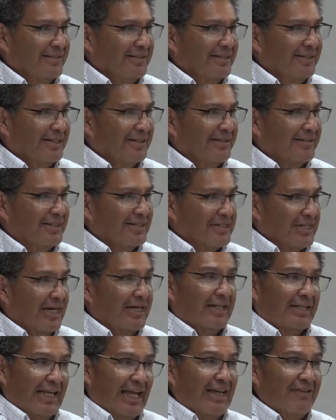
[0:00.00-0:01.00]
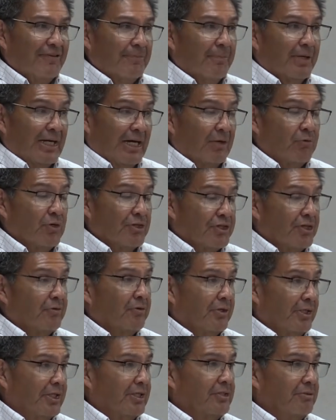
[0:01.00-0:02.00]
Yeah, I was kind of laughing, but I wasn't
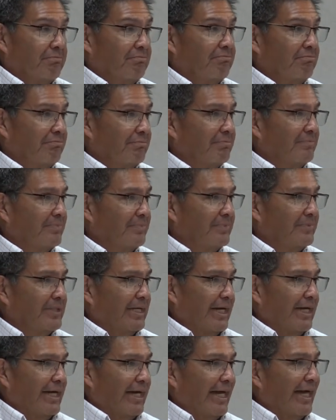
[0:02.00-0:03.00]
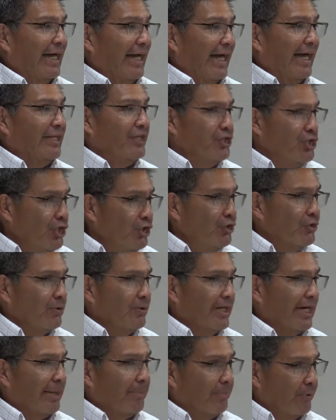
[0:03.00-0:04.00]
really, I, I, I
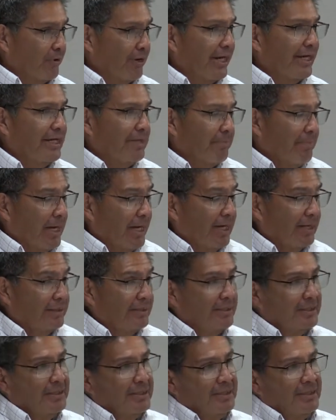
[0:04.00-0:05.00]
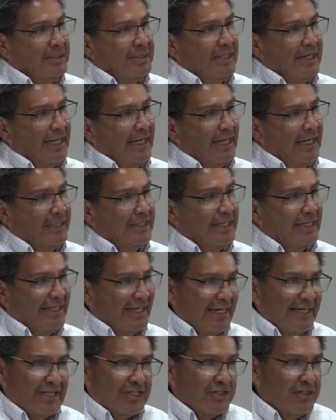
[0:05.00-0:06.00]
knew, I prayed about. And
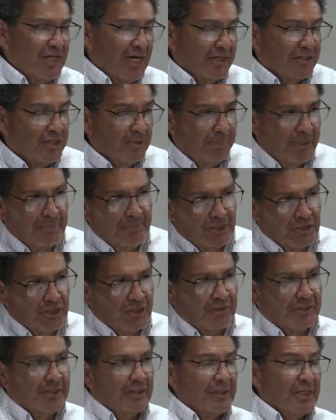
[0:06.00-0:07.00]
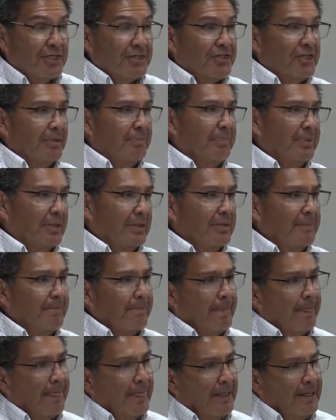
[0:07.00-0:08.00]
again, it's not to be materialistic, but
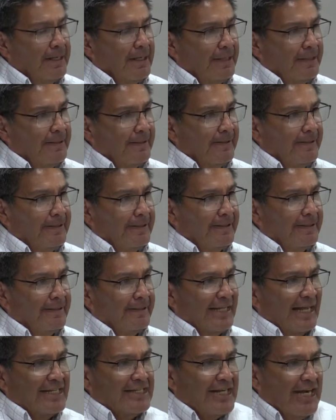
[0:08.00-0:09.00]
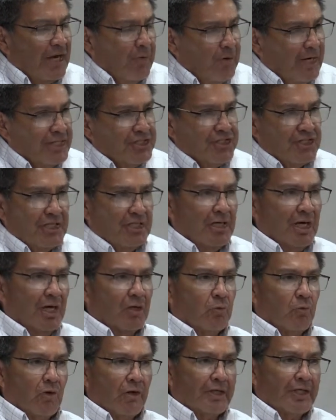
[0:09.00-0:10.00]
that's how I see
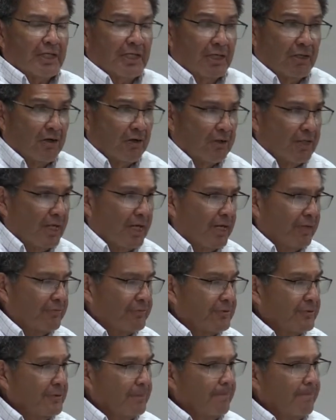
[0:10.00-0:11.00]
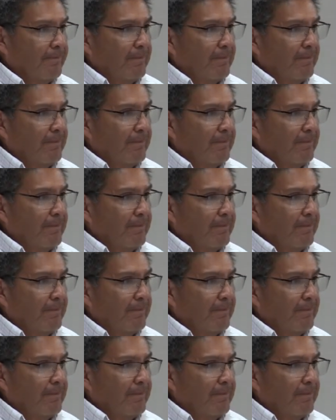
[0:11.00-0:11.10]
God working in our lives.